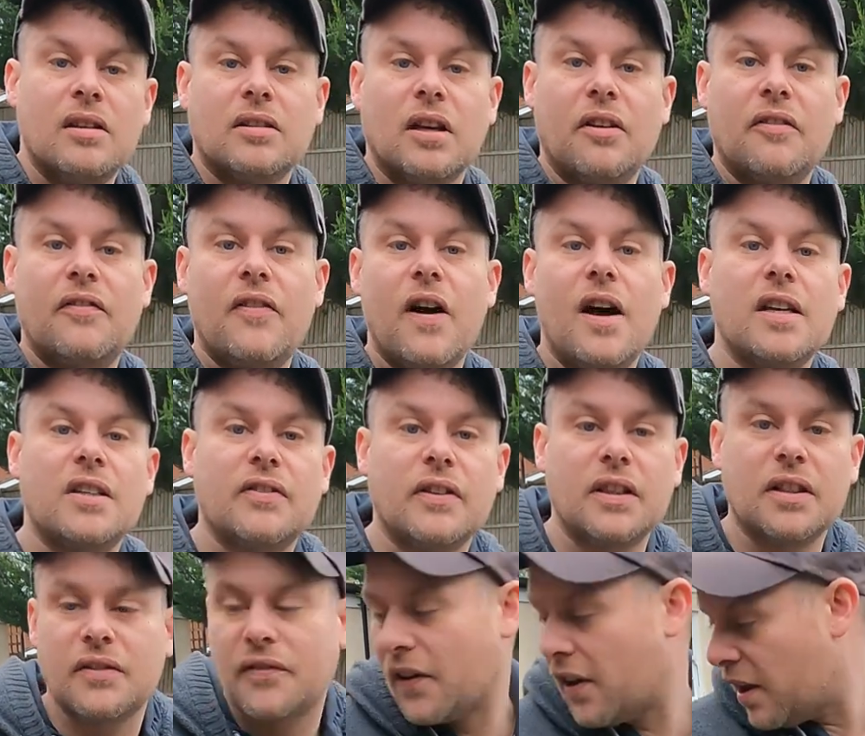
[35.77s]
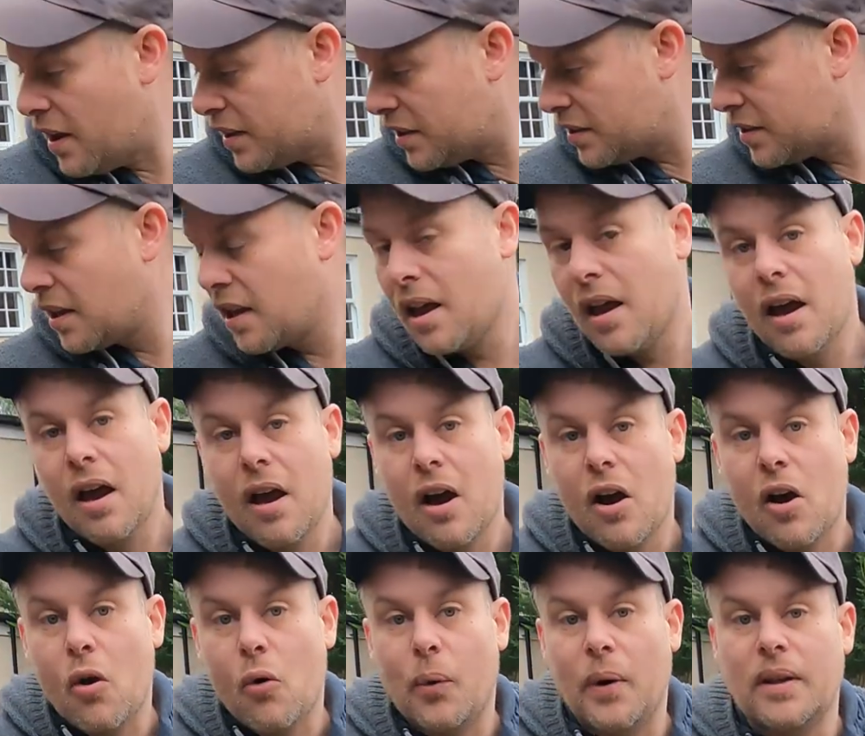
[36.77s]
So first things first,
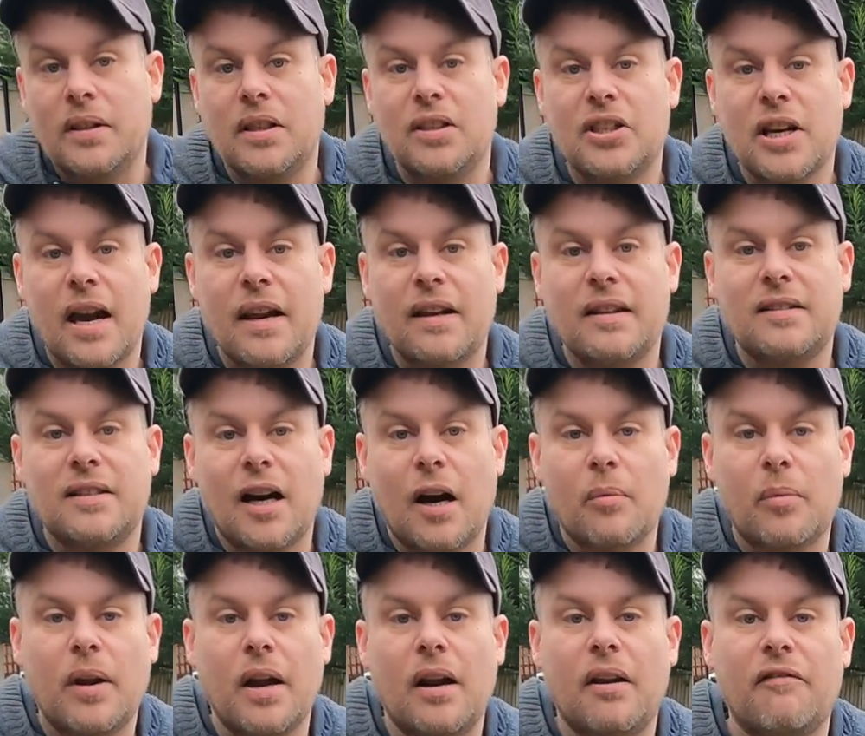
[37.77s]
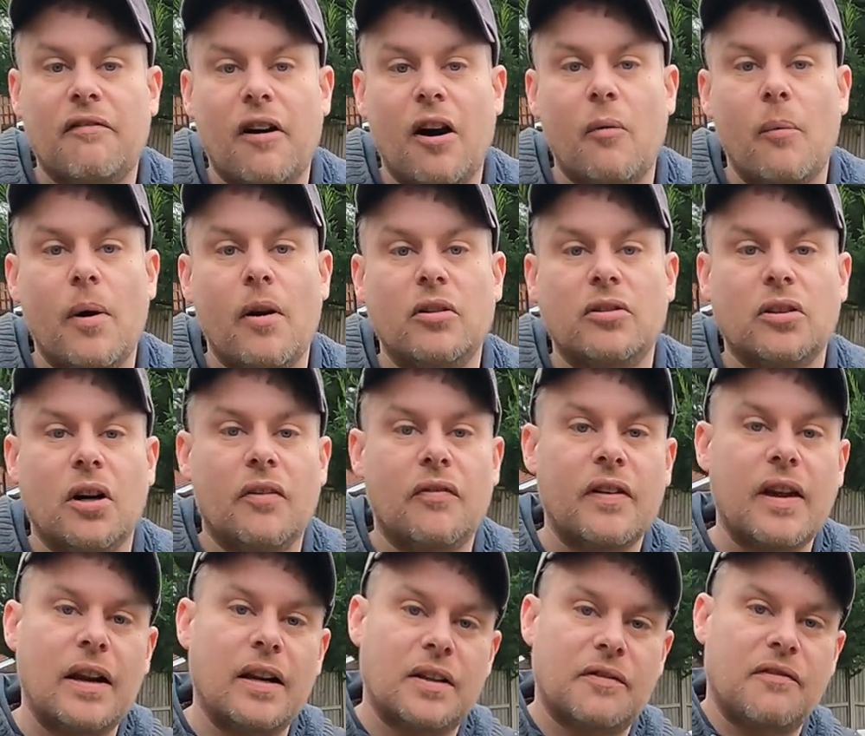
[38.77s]
we need to jack this up, get the front wheels off,
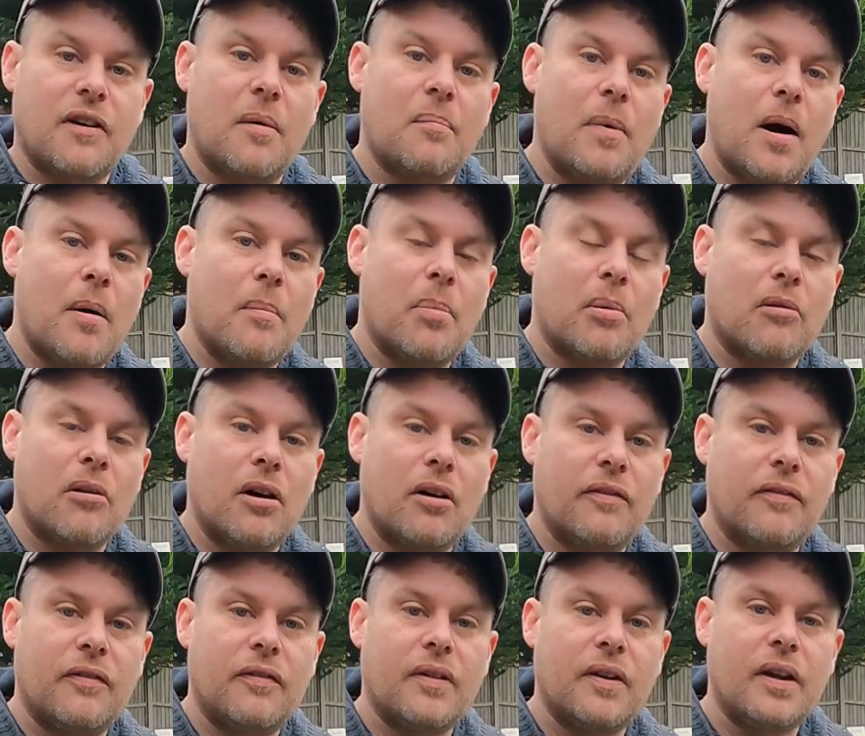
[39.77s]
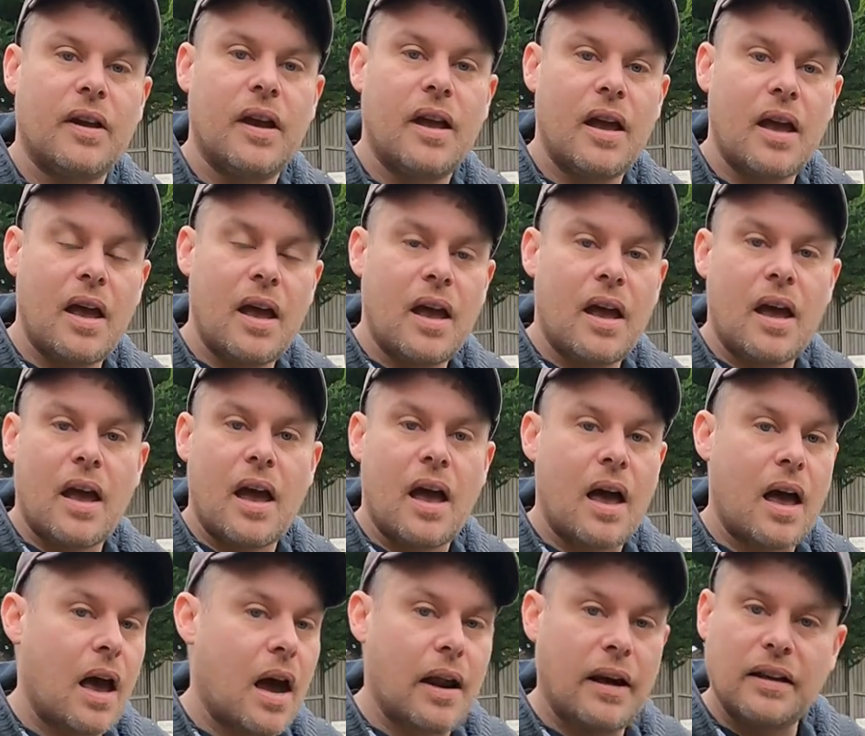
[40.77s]
get this front bumper off,
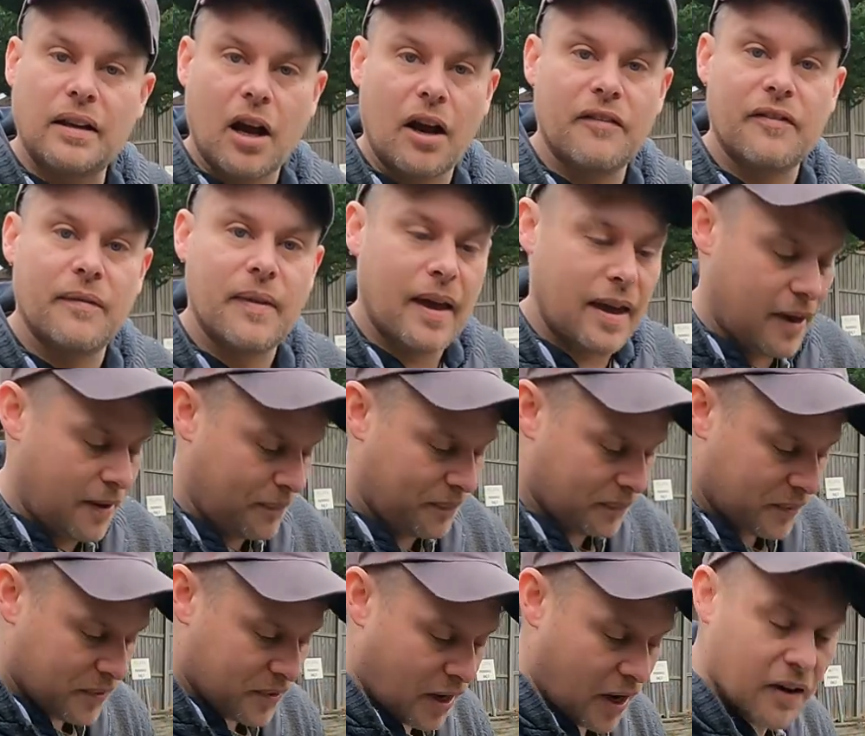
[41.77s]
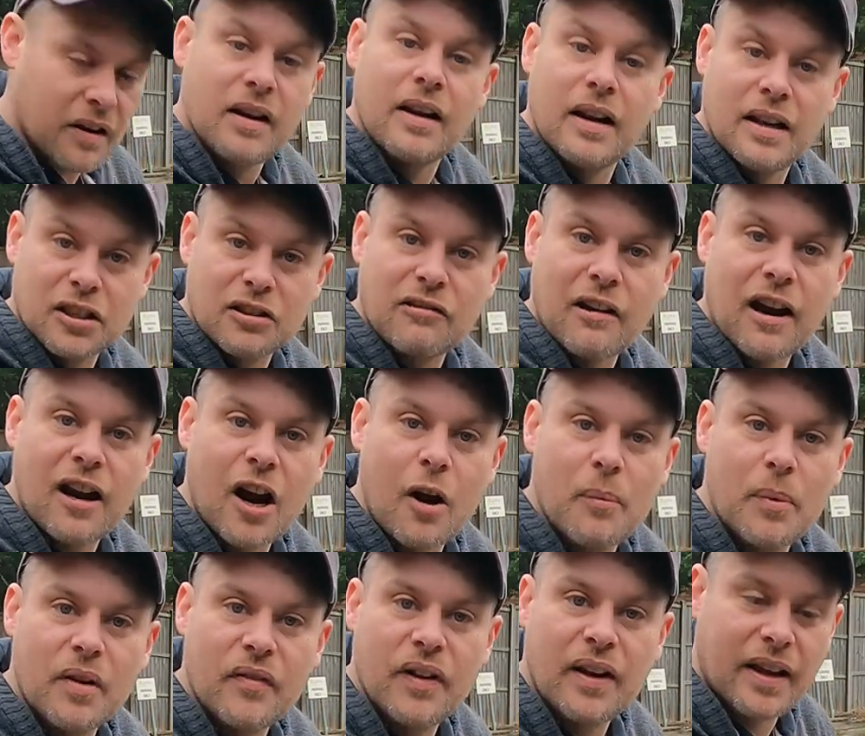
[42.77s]
and then go from there. So let's crack
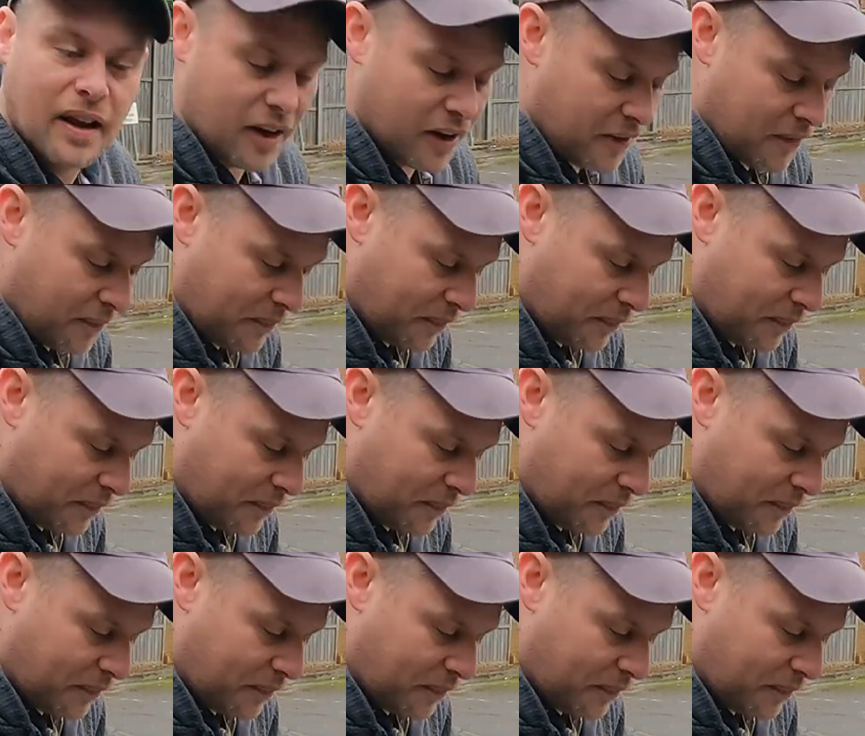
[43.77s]
on with the video.